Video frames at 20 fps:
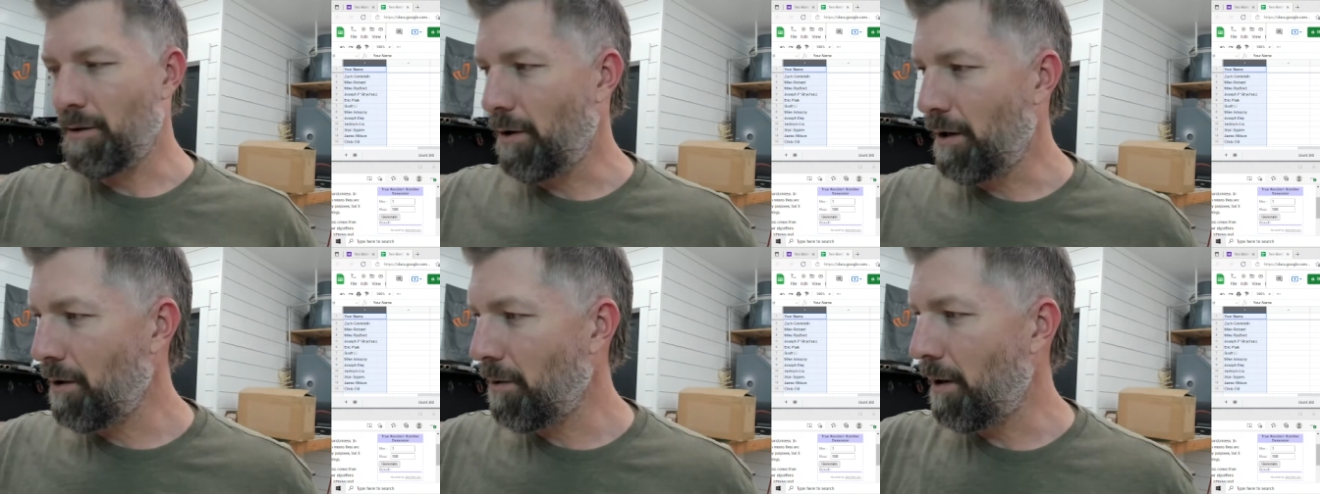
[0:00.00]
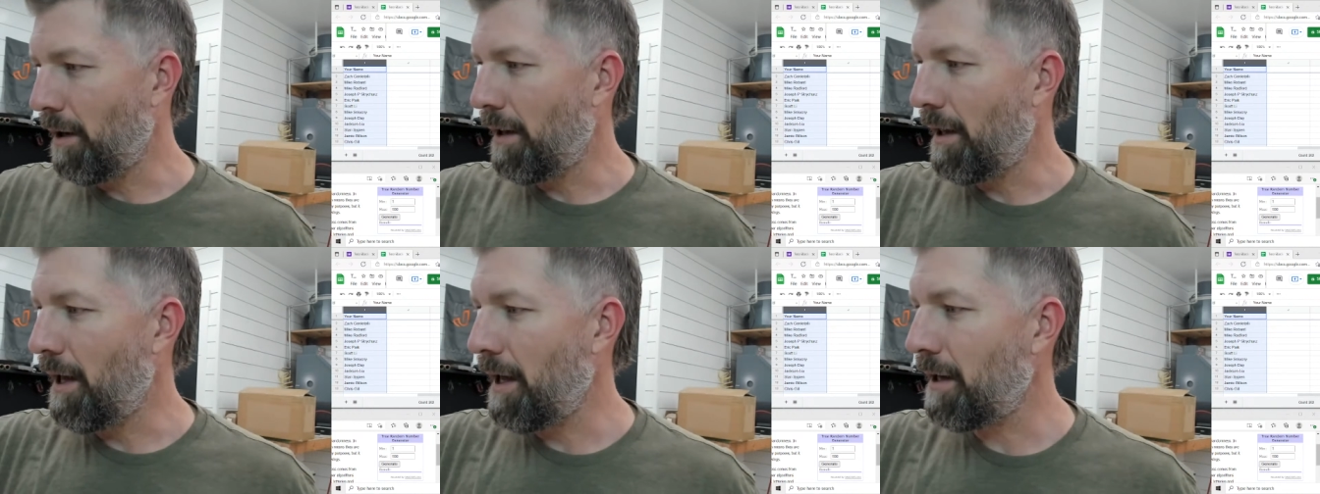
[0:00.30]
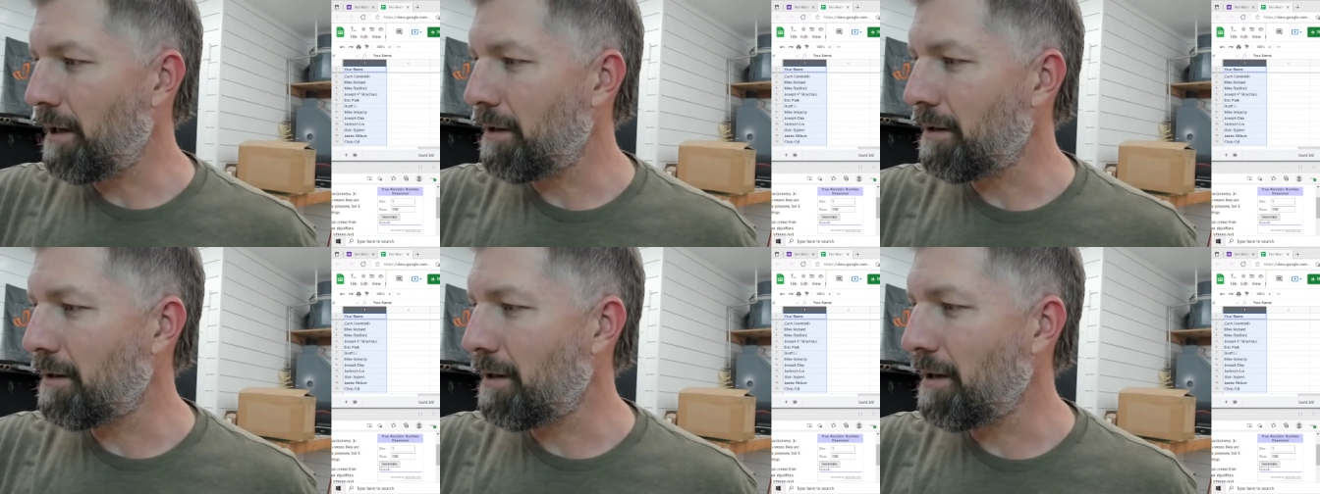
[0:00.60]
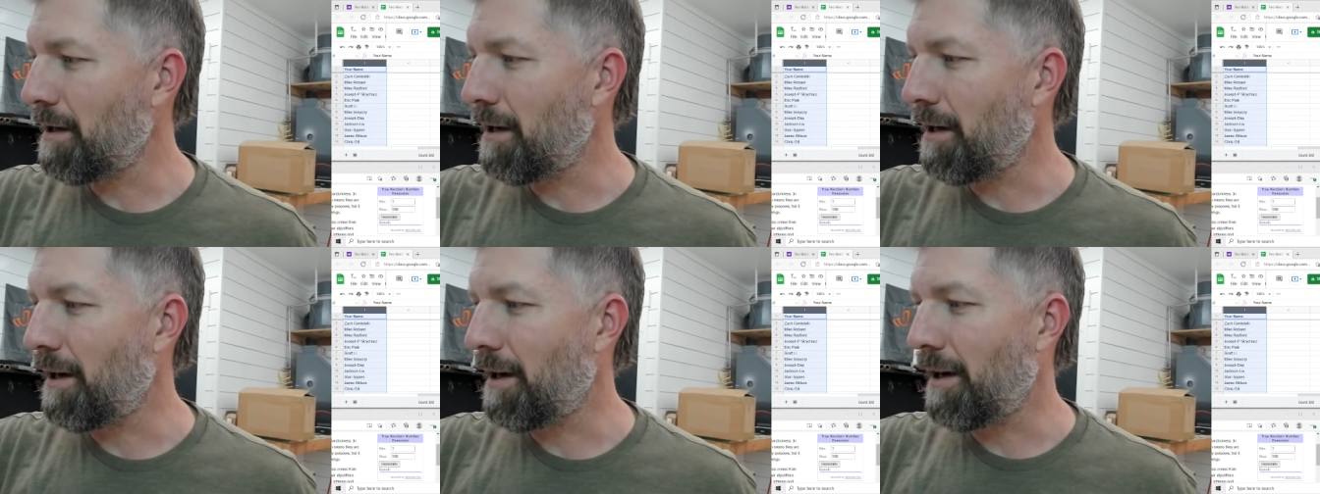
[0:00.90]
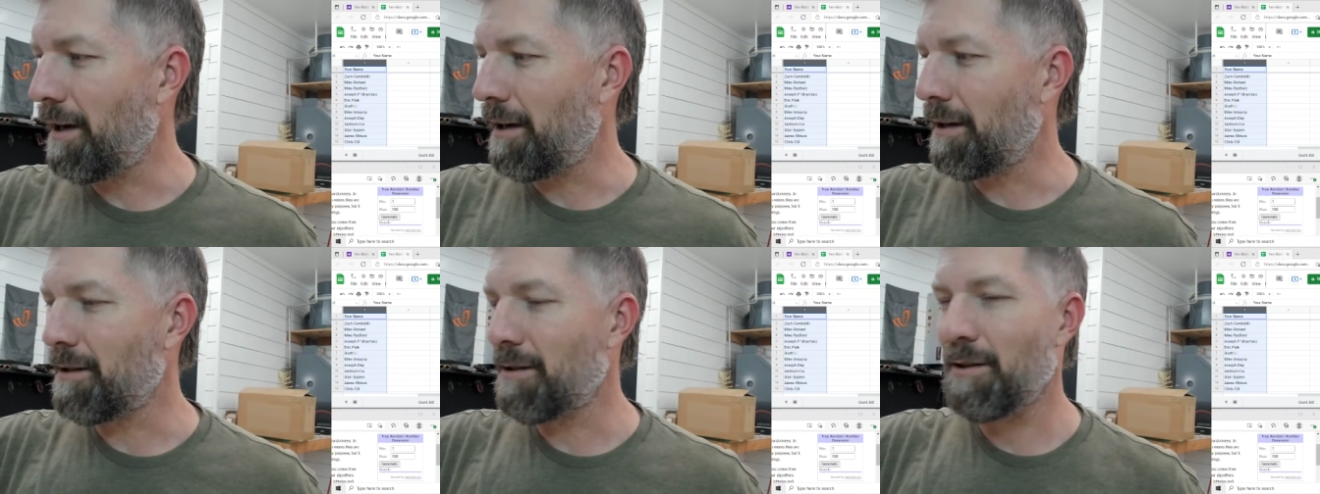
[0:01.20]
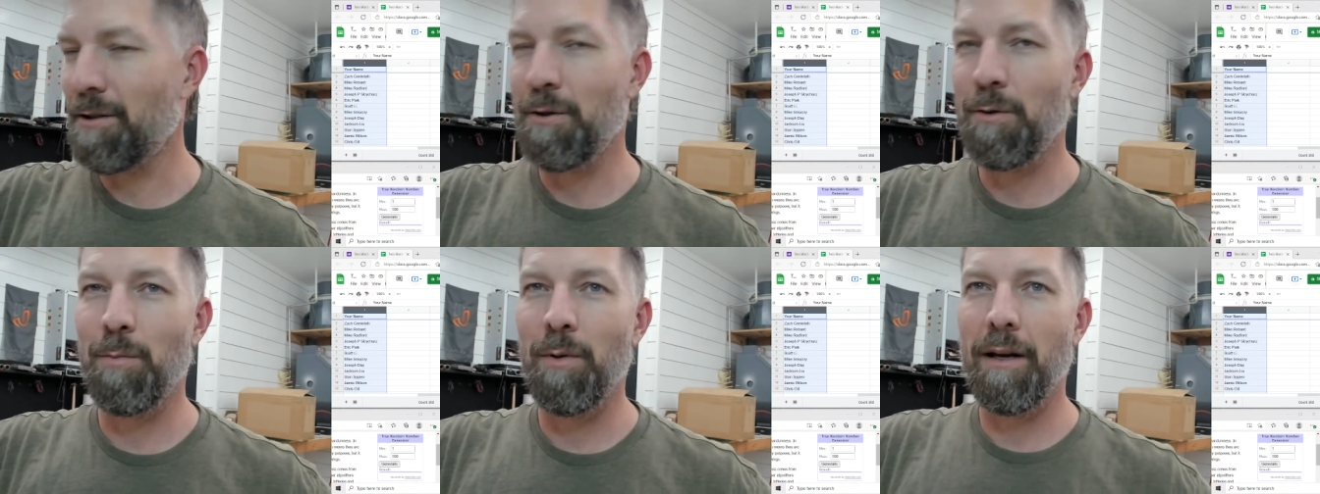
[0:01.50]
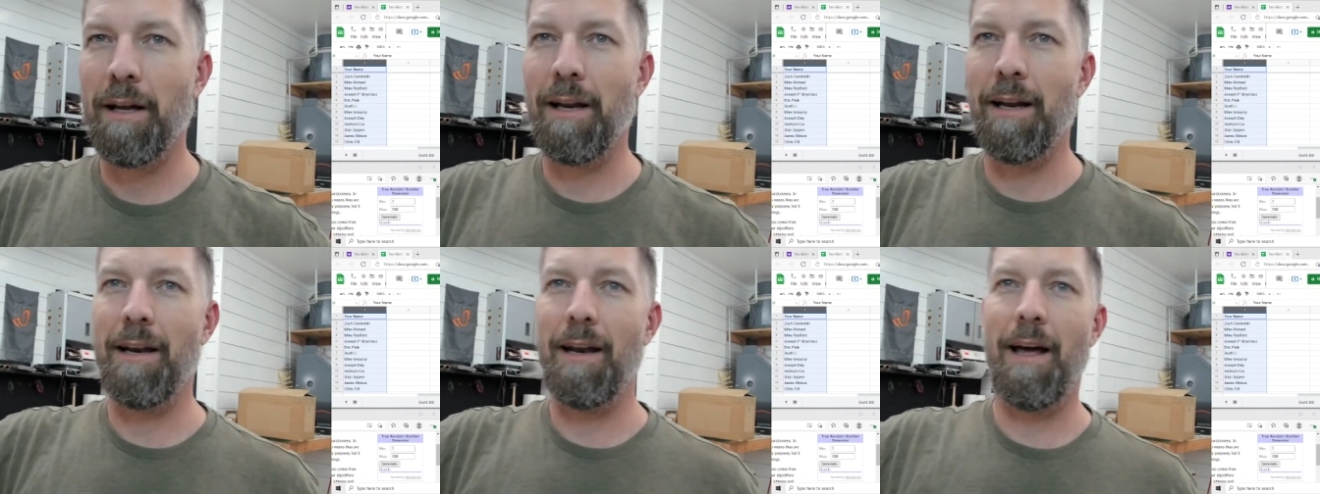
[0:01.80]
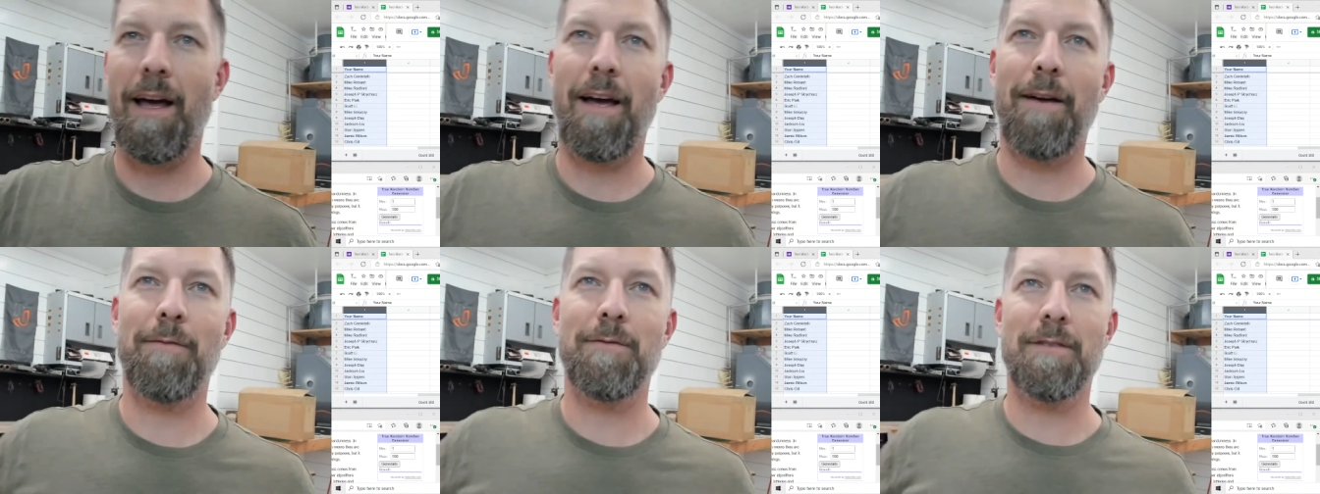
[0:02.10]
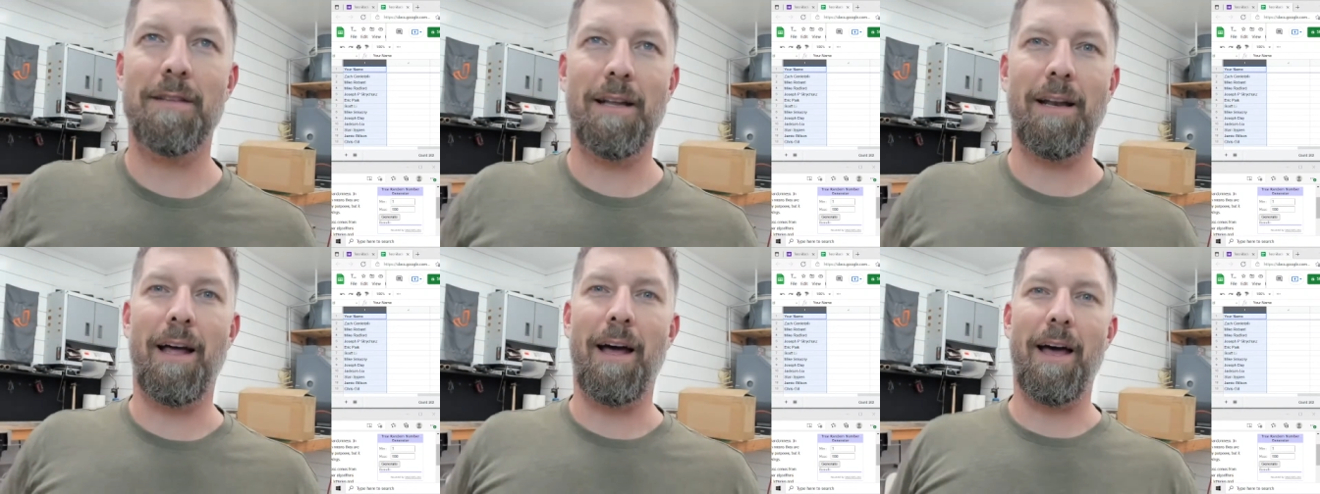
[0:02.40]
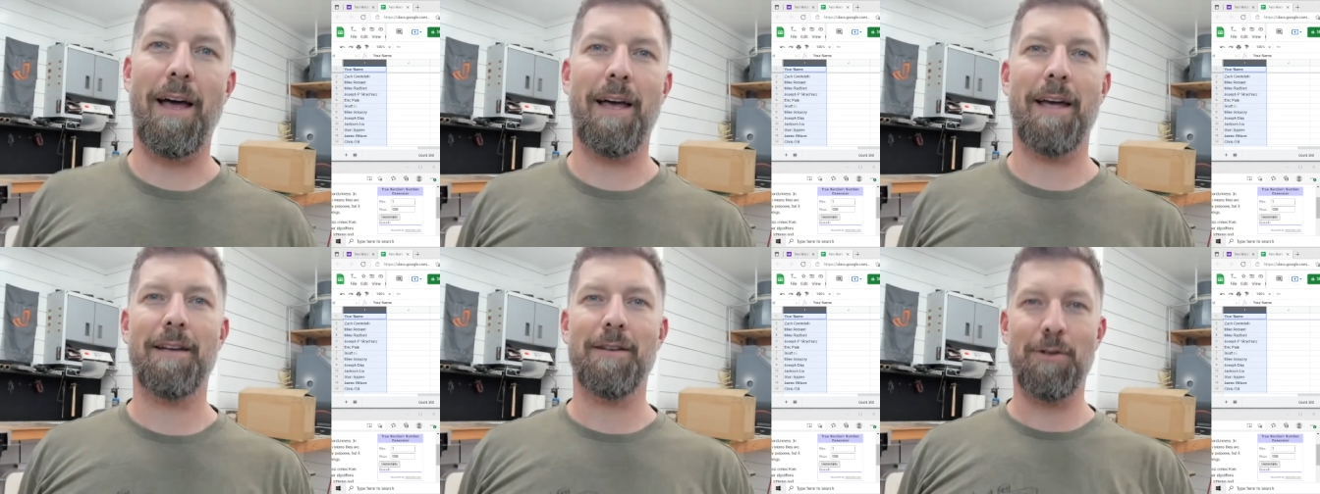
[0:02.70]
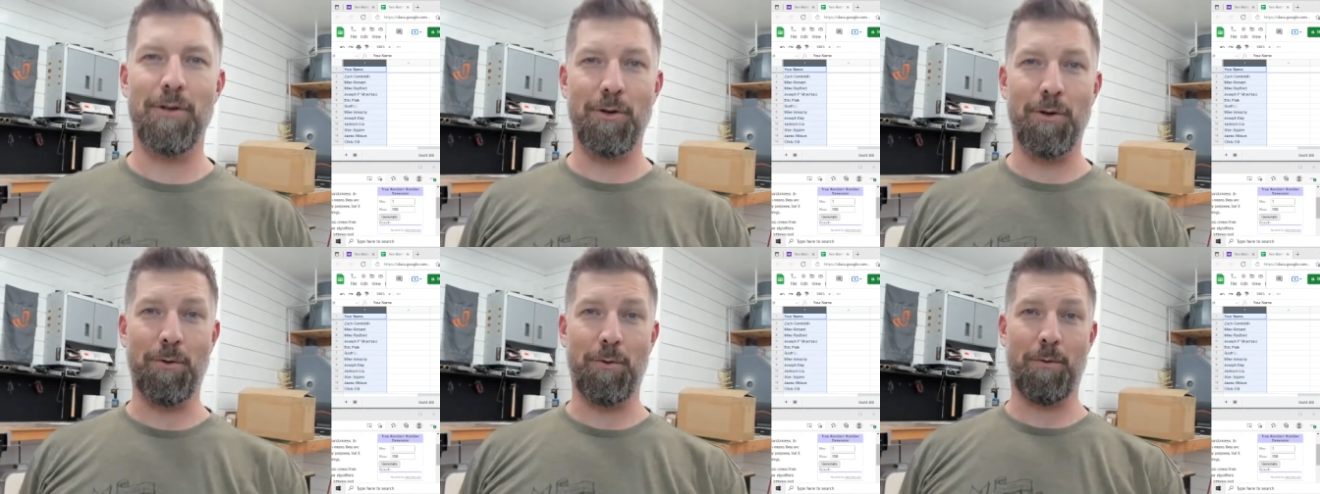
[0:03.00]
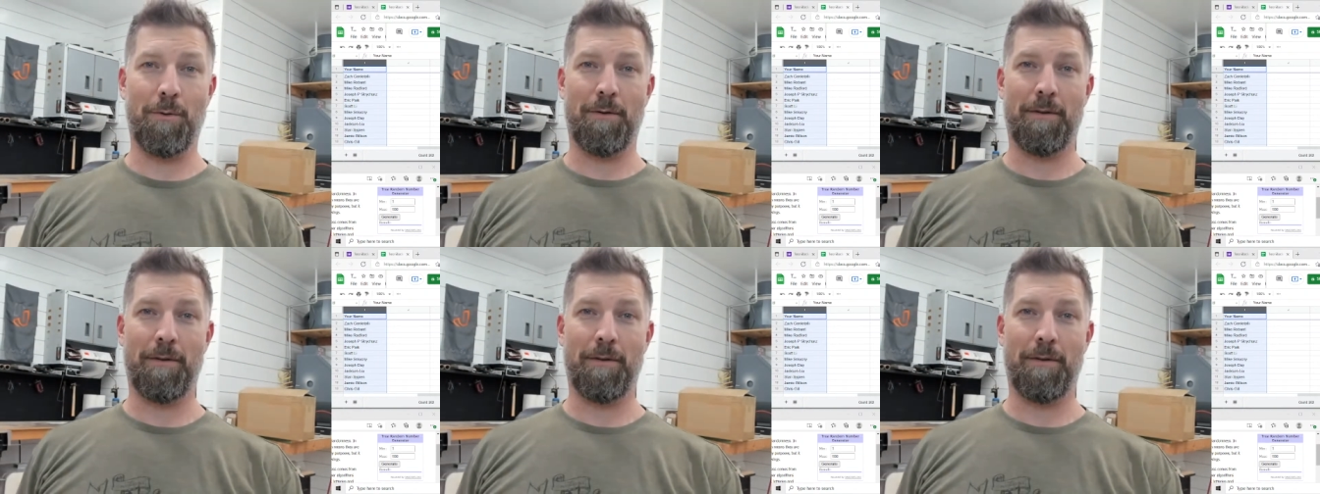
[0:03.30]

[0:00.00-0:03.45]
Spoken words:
anyway, that is the two-bladed knives that I do.